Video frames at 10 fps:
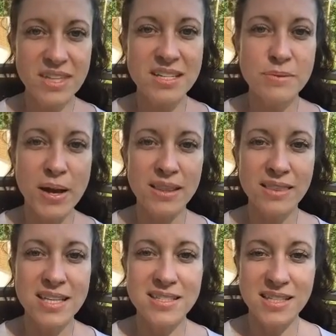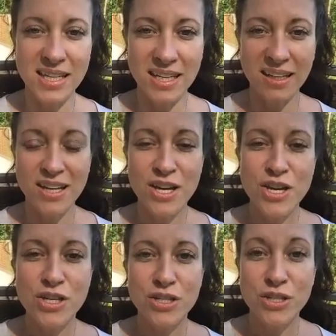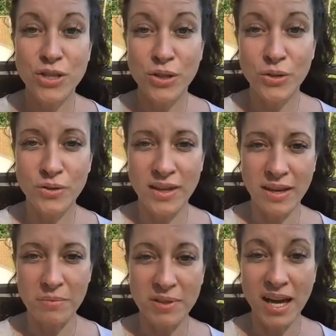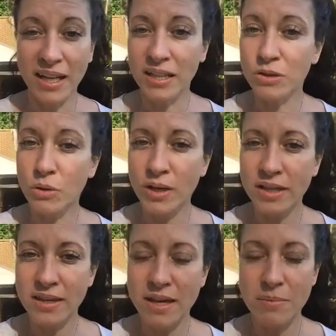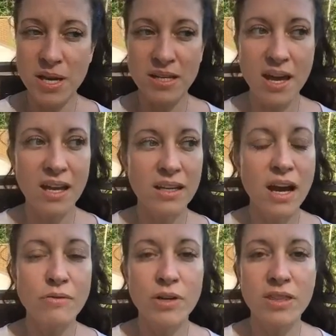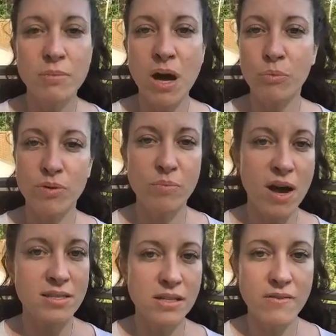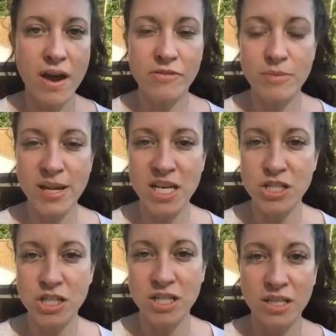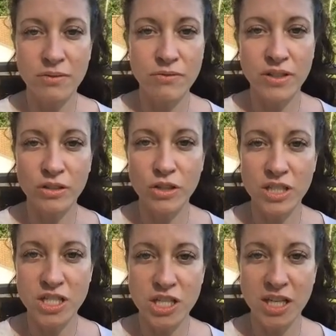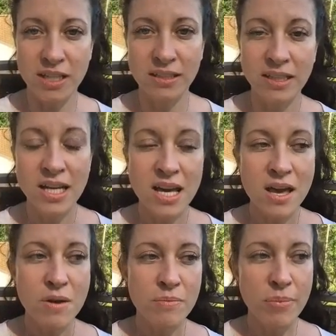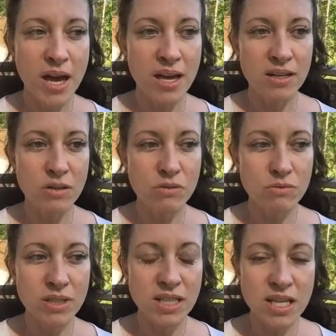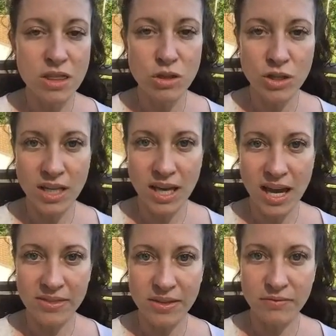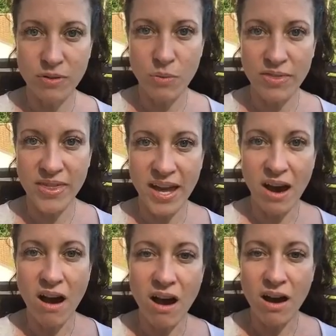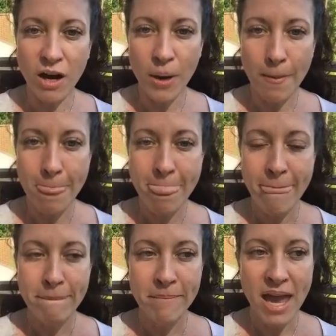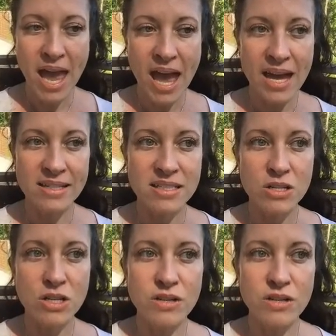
is by listening to them, not ignoring them, not covering them up with positive affirmation and feel goody shit, but really looking at them for what they are and